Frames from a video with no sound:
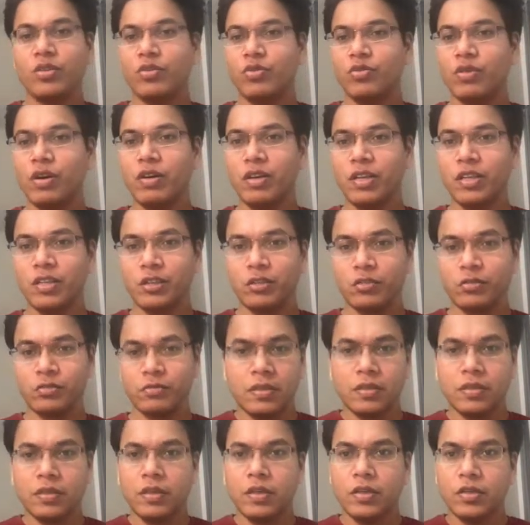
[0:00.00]
to our queue.
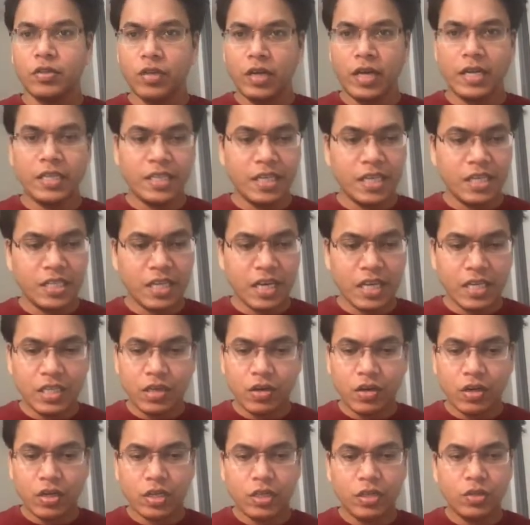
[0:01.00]
So let's initialize
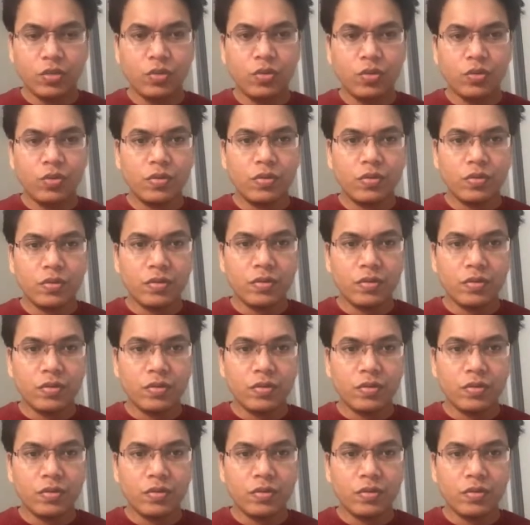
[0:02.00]
our queue.